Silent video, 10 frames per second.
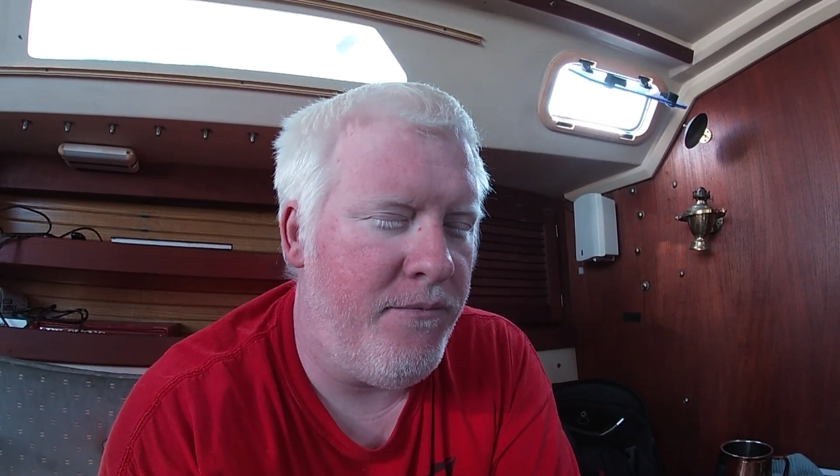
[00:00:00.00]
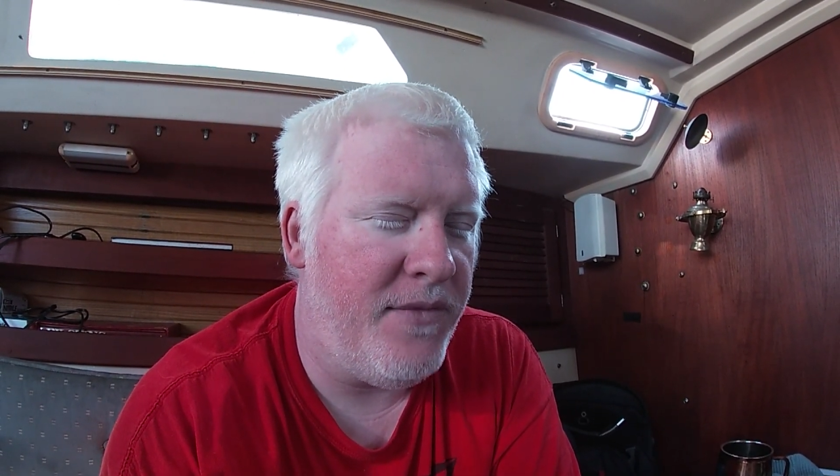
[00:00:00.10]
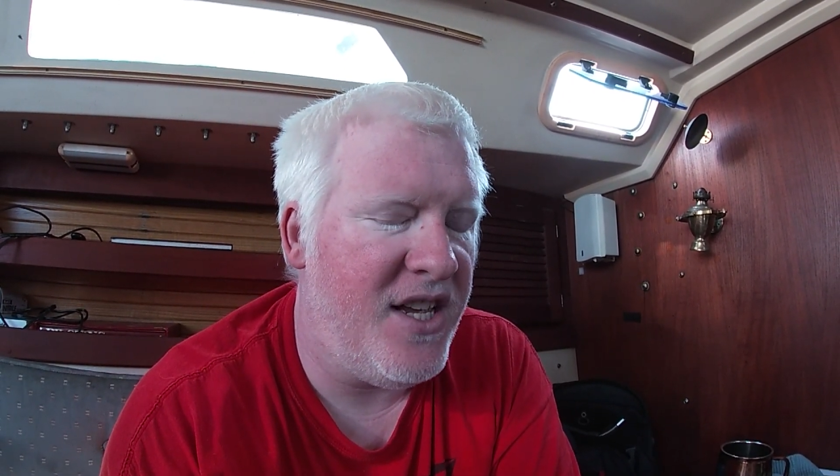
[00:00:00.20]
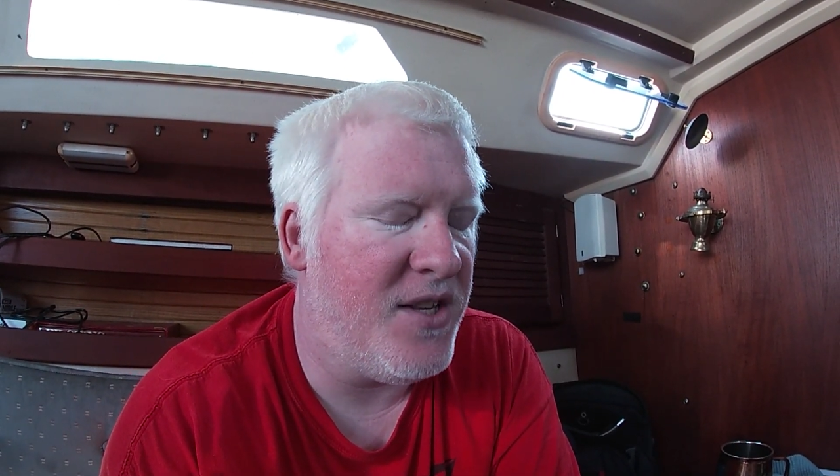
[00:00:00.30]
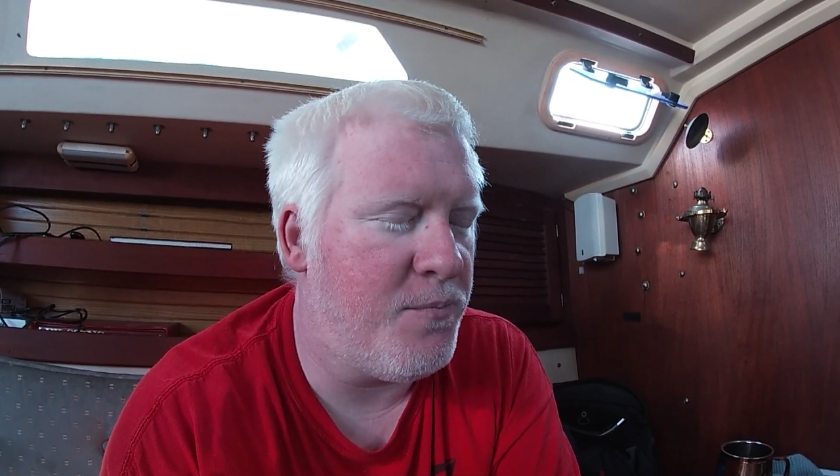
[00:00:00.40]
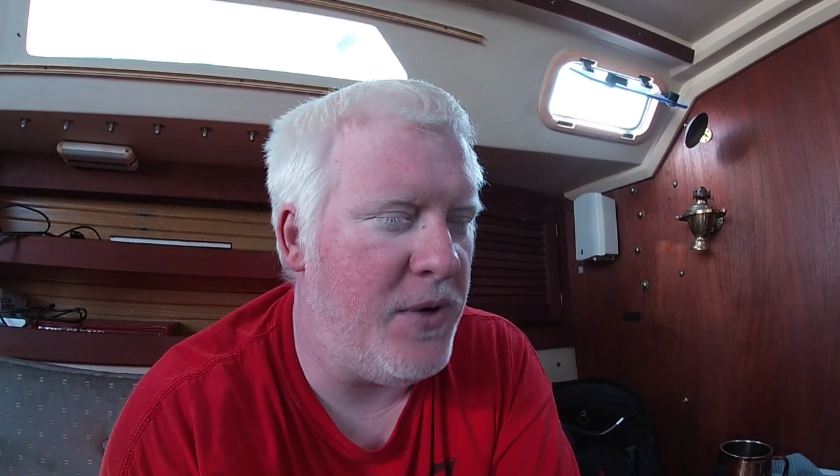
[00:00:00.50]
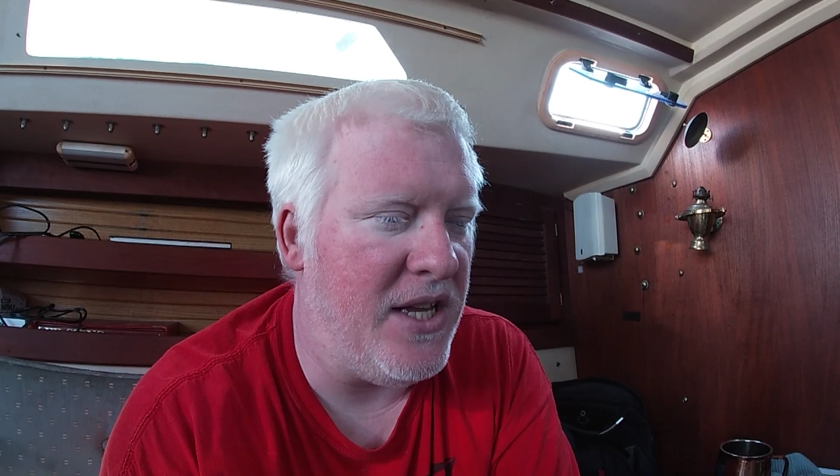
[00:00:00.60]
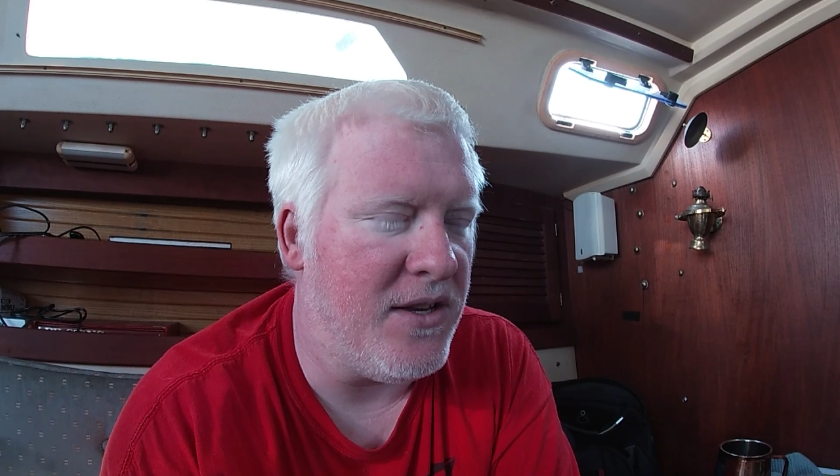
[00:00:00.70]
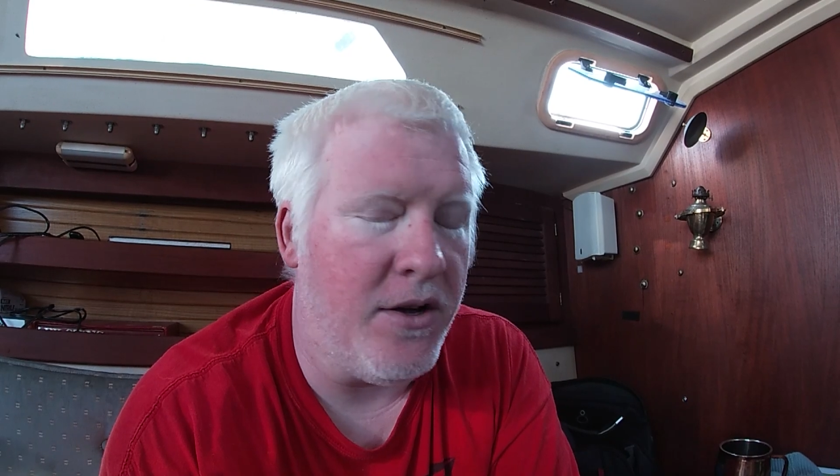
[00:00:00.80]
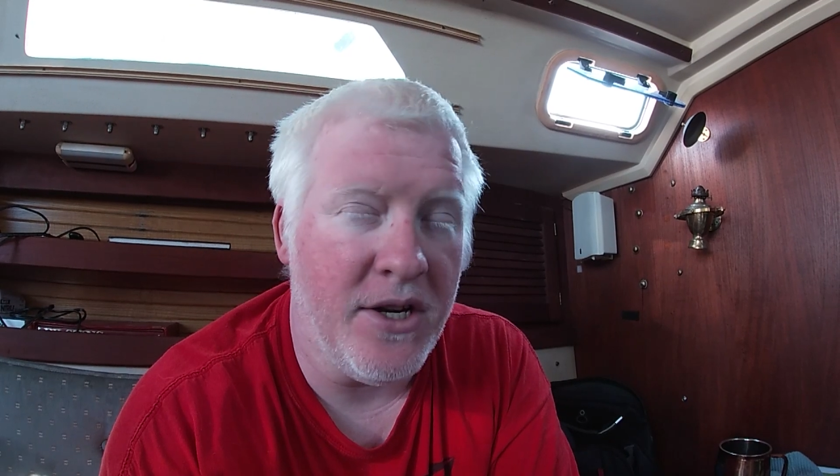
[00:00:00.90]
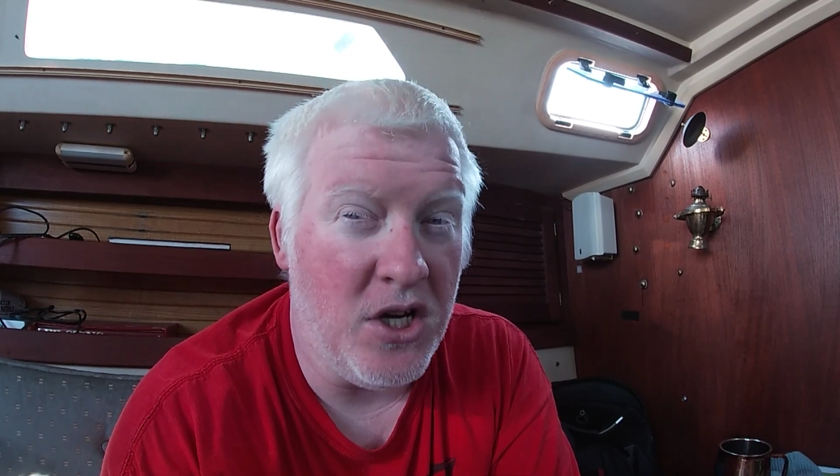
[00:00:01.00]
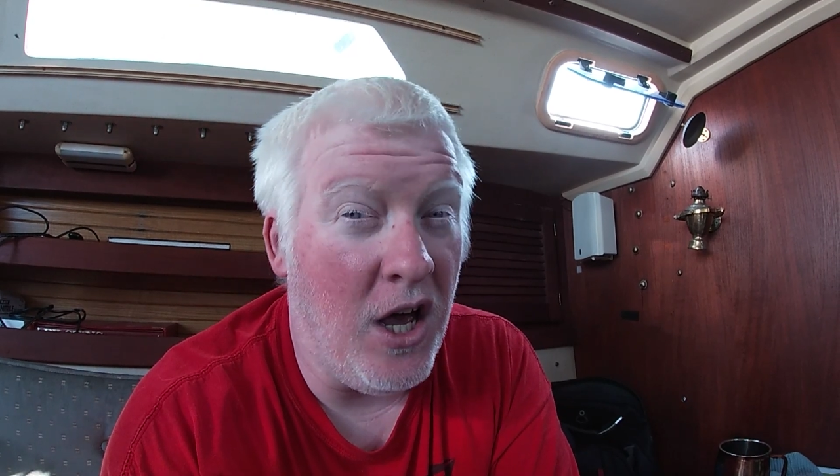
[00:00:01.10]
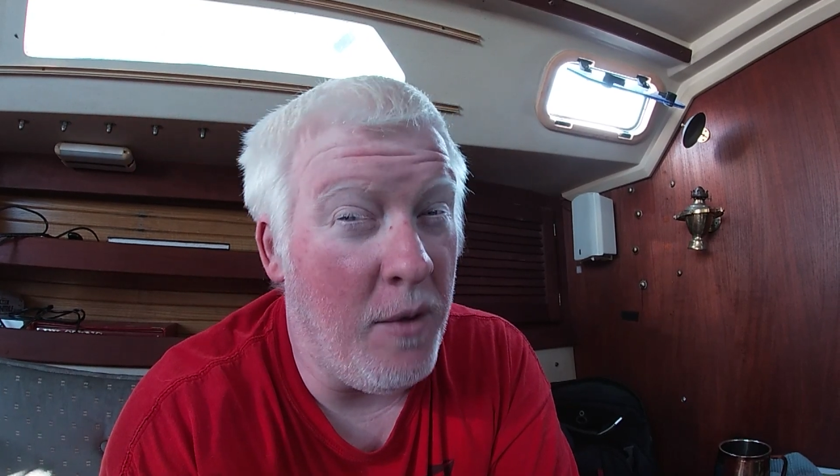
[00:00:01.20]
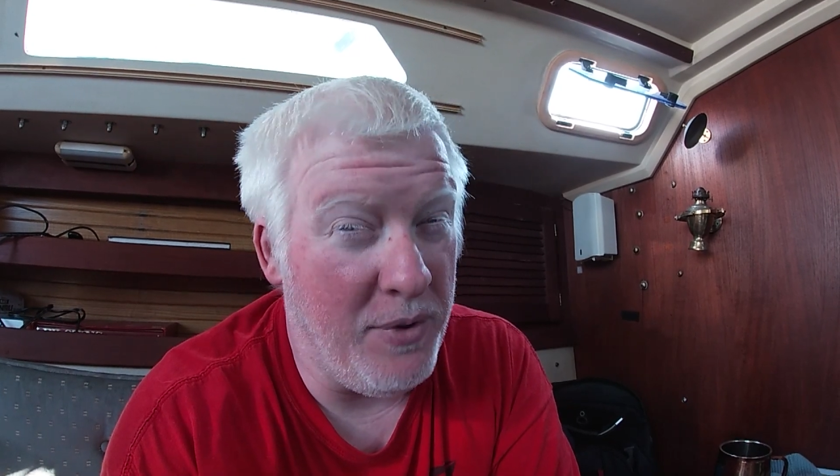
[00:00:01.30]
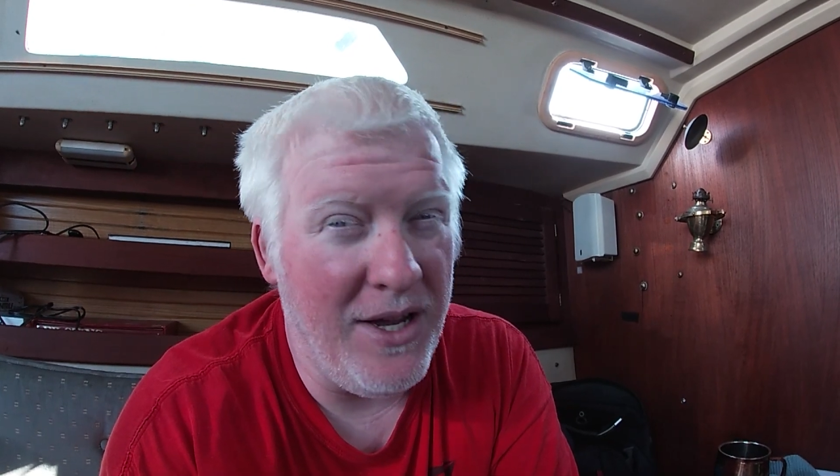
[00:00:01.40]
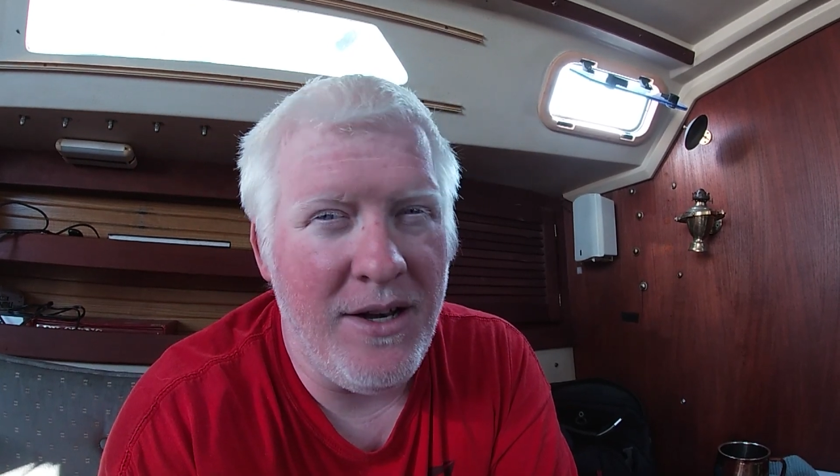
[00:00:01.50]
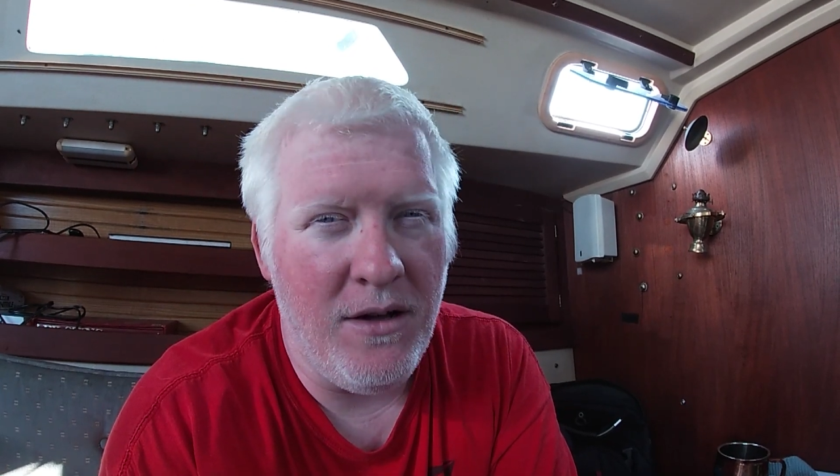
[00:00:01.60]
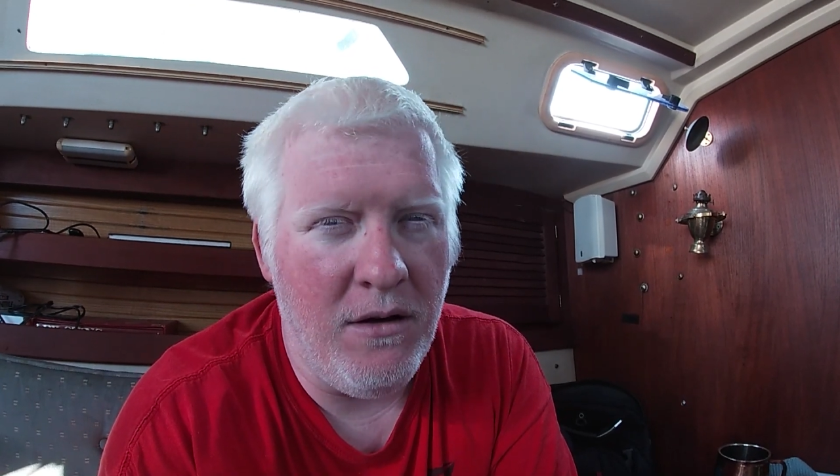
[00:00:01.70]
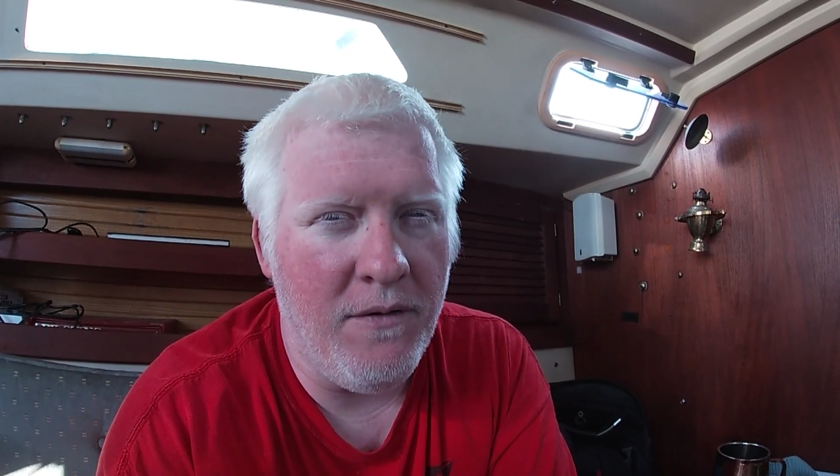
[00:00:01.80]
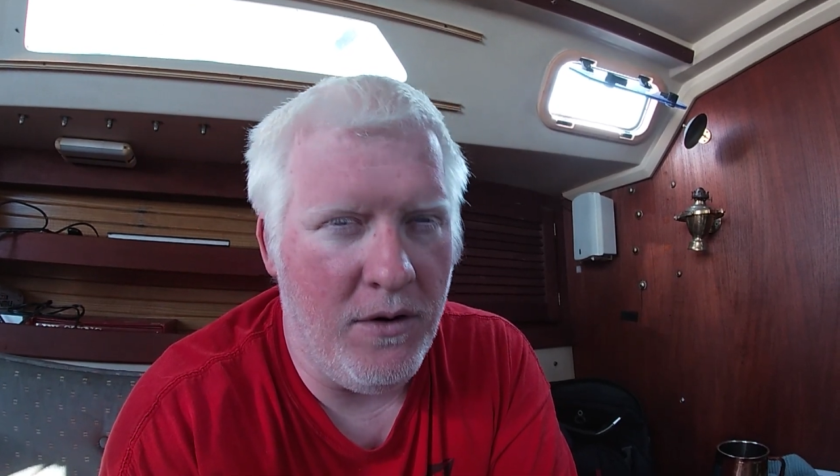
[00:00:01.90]
is on the top end
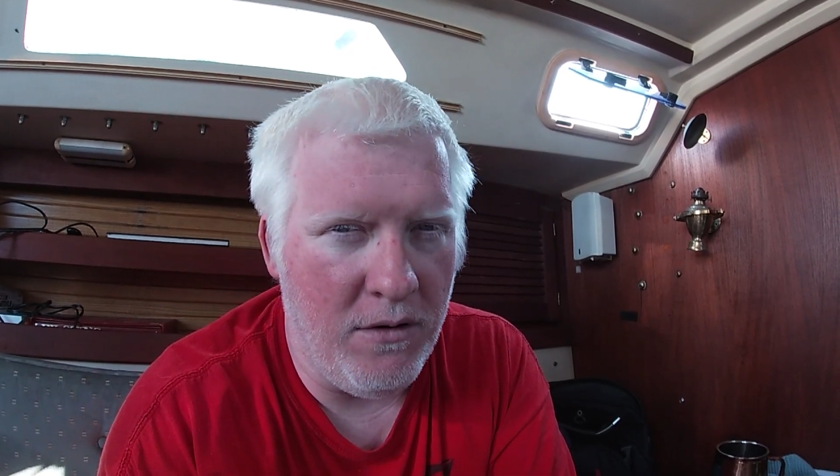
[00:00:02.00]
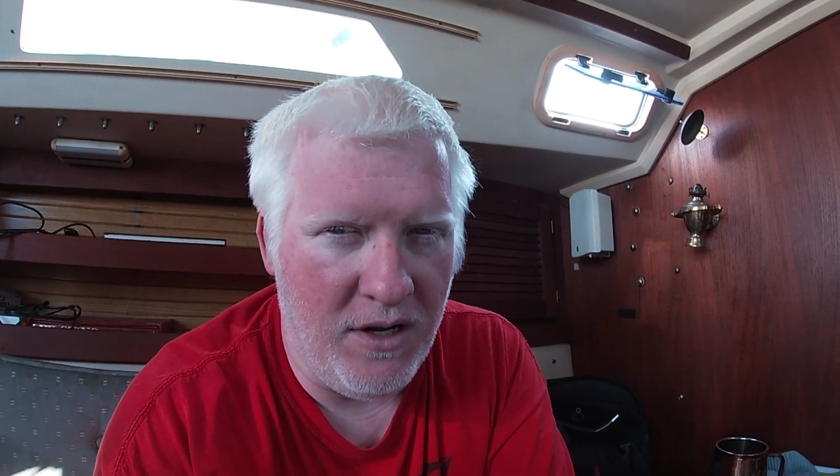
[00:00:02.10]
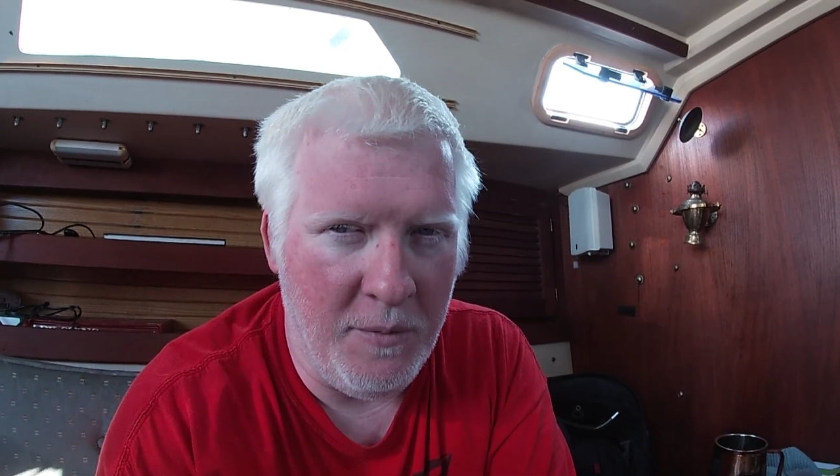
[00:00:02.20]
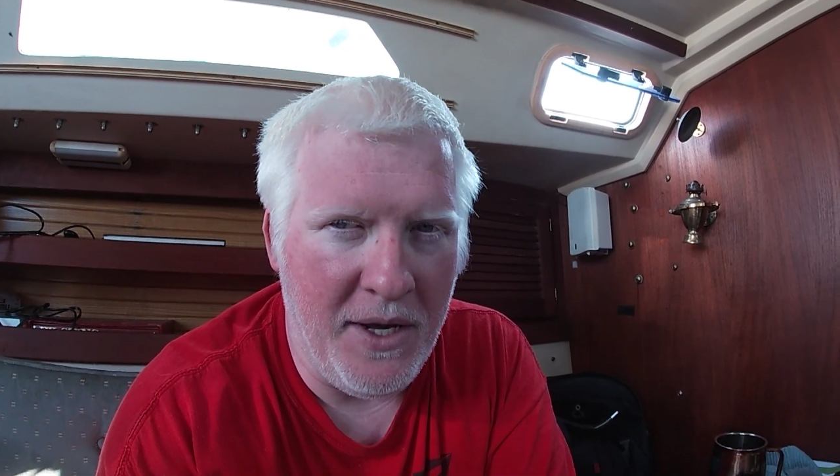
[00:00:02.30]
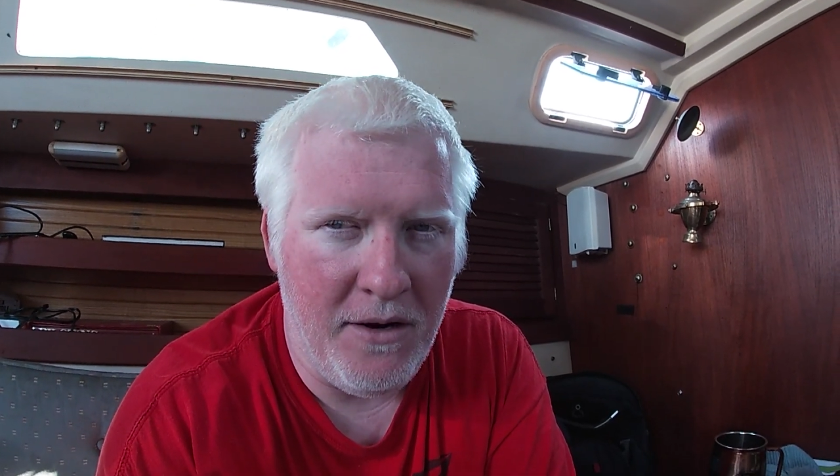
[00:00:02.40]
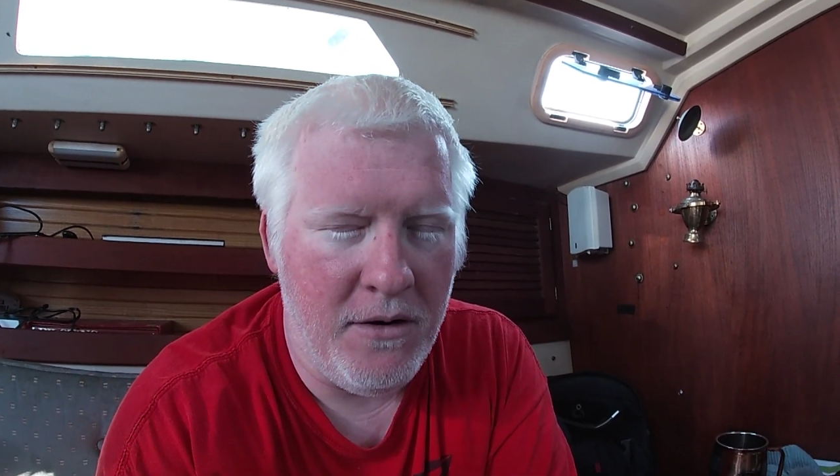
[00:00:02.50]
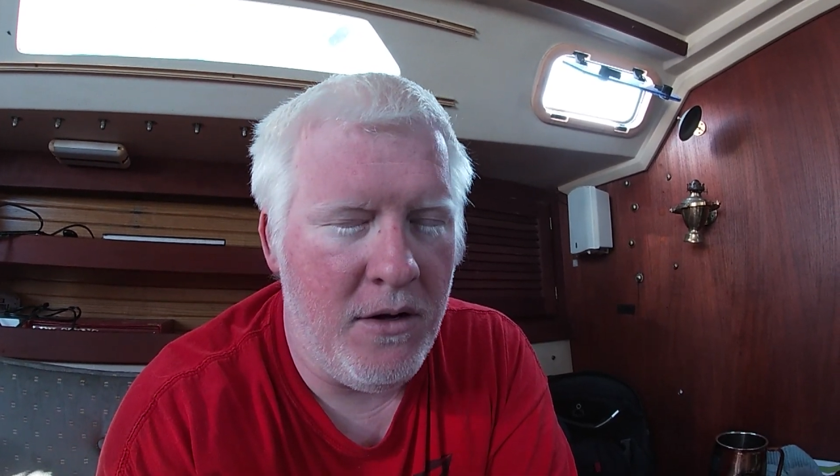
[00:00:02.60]
of our limit.